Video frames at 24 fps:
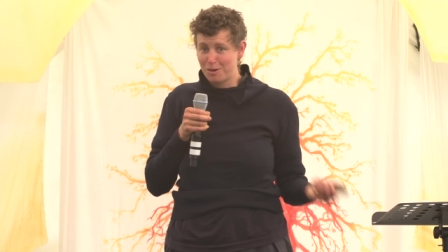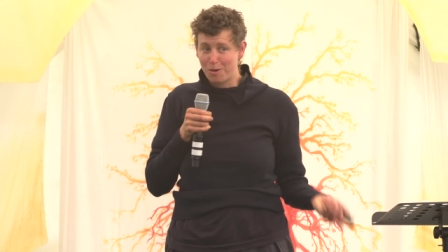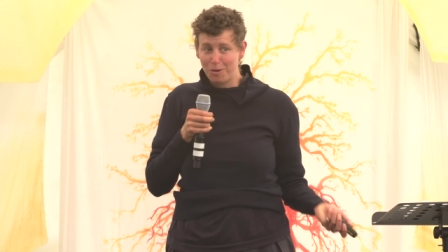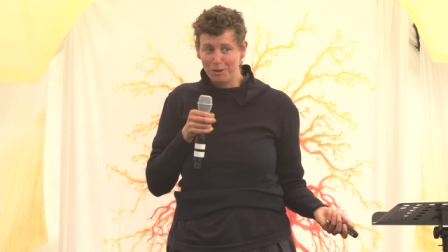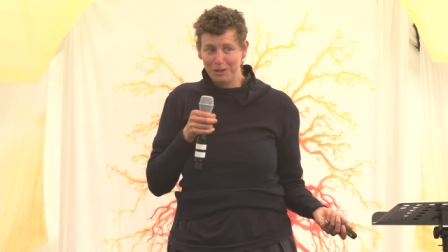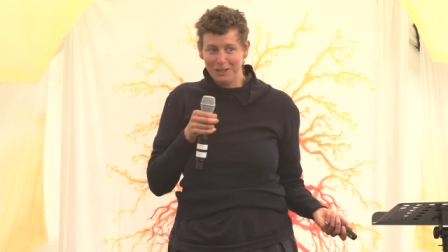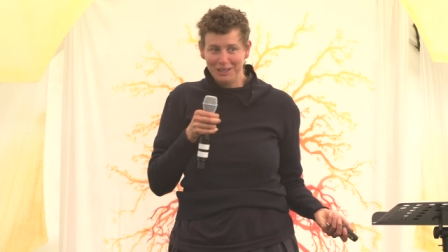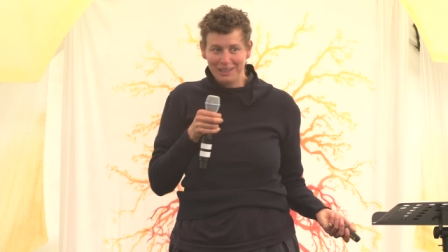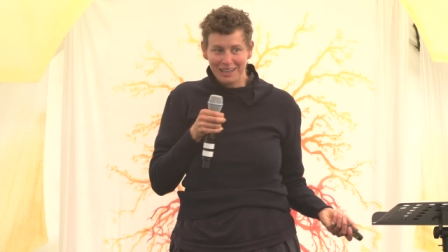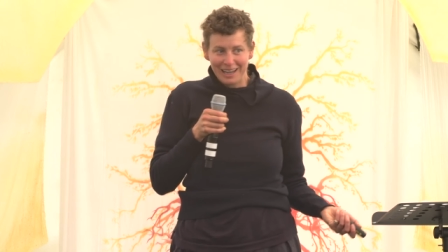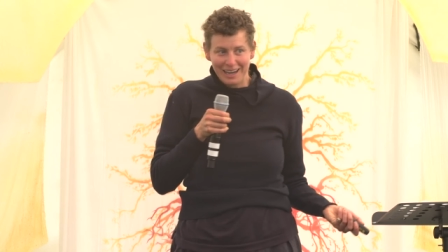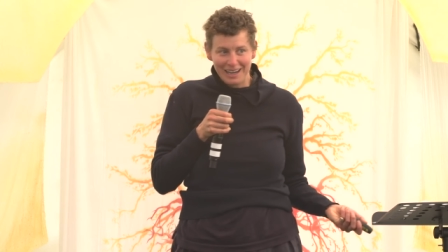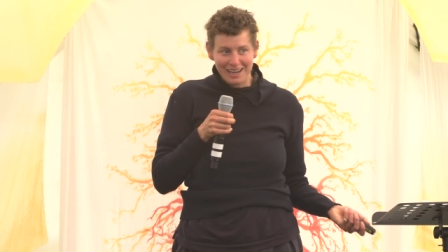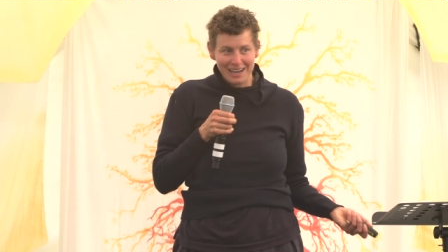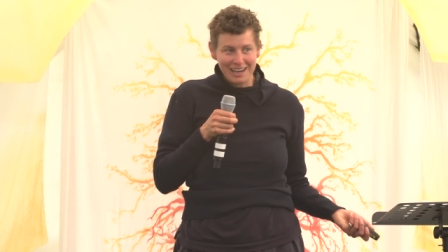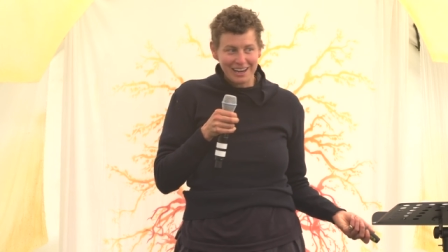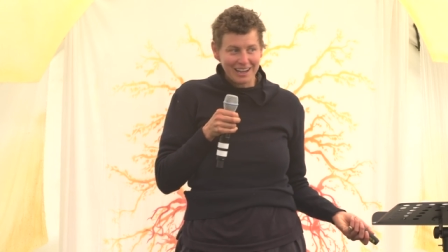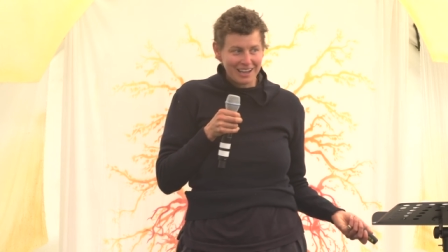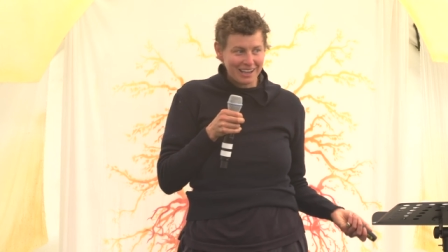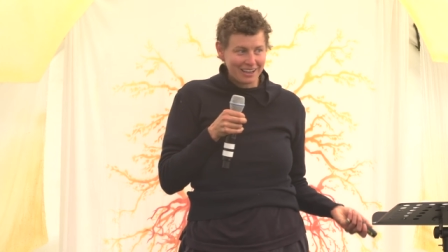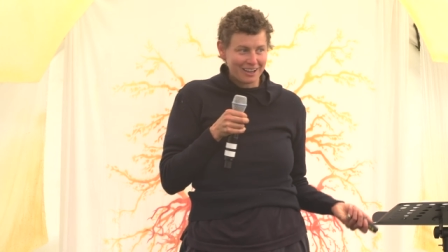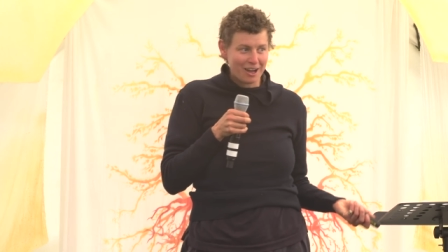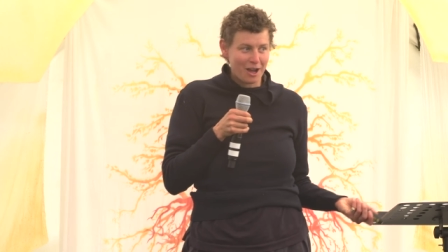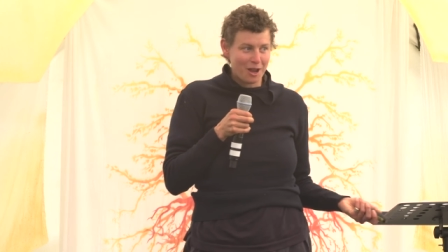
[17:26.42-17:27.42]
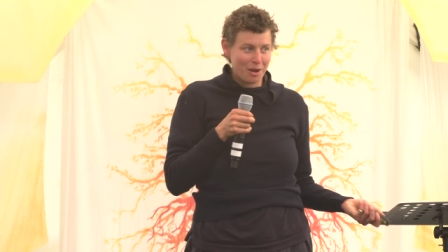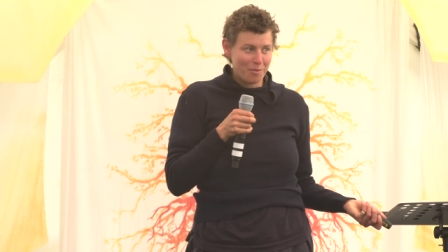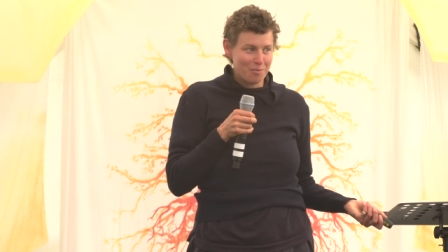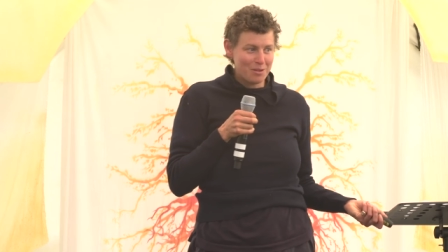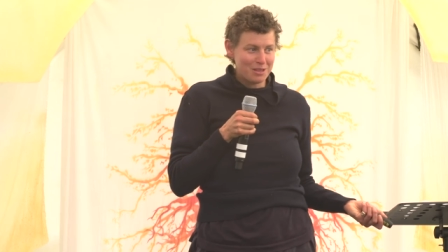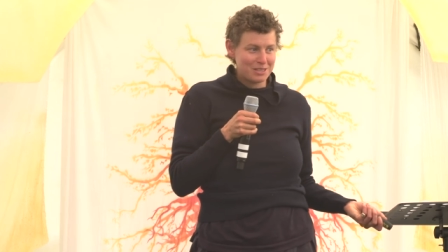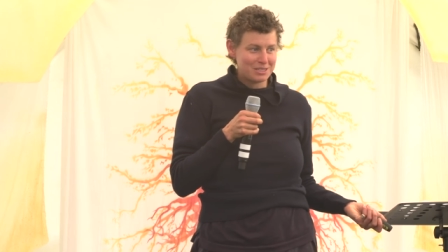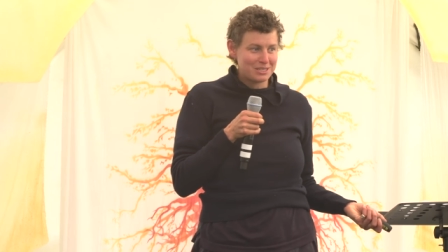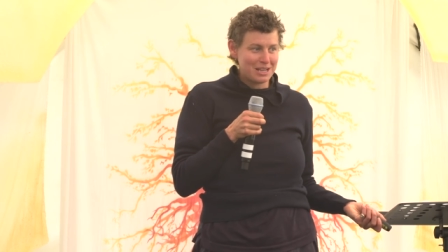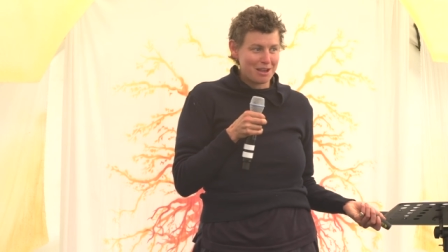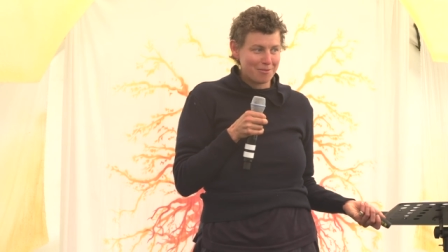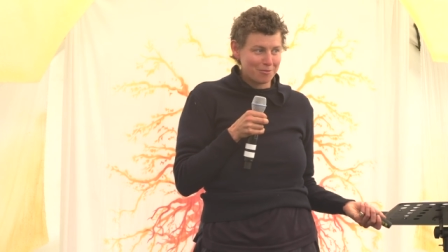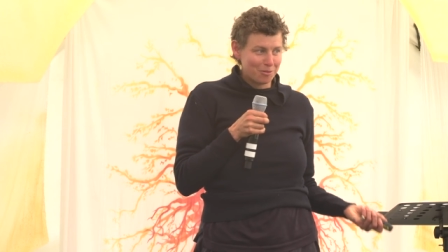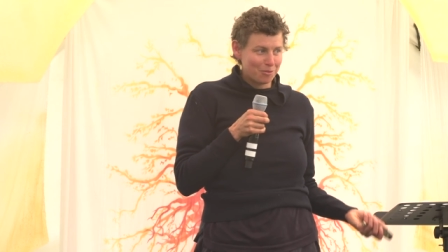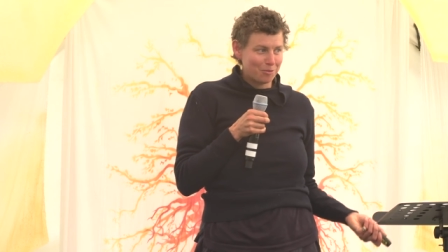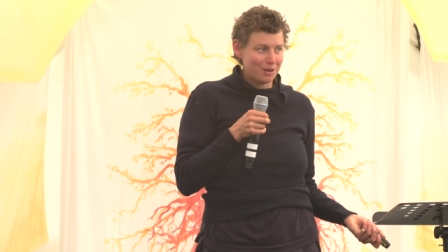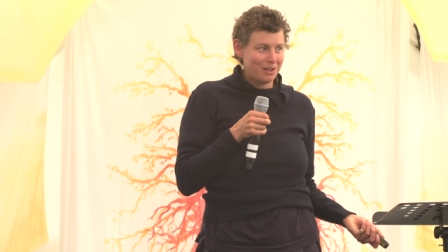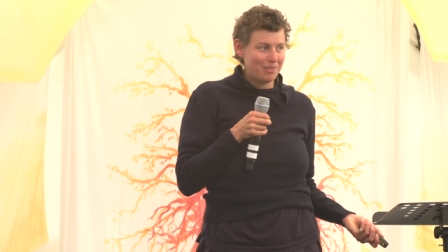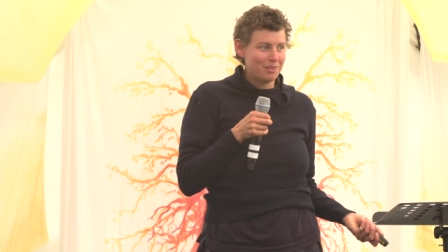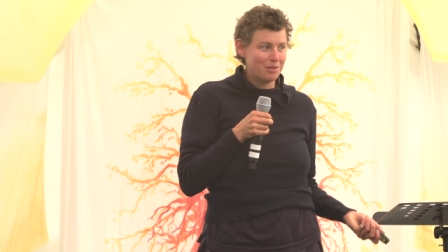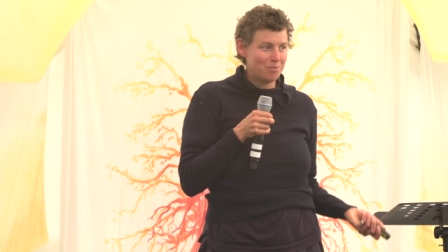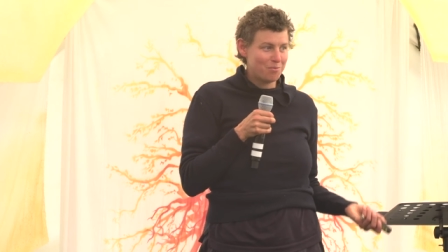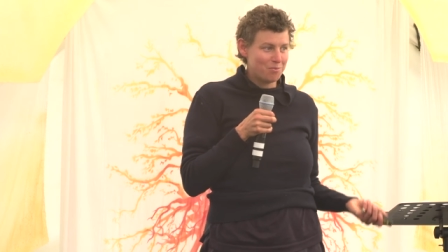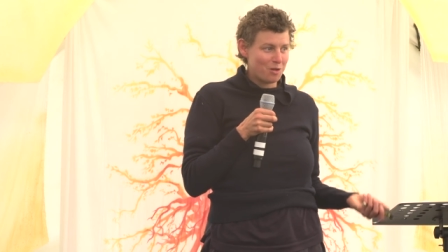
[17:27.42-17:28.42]
only lady economist to ever
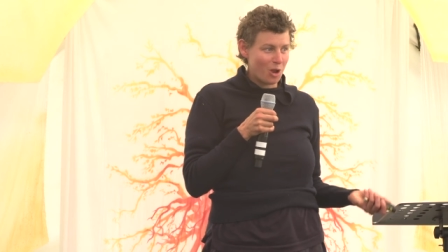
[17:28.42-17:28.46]
win the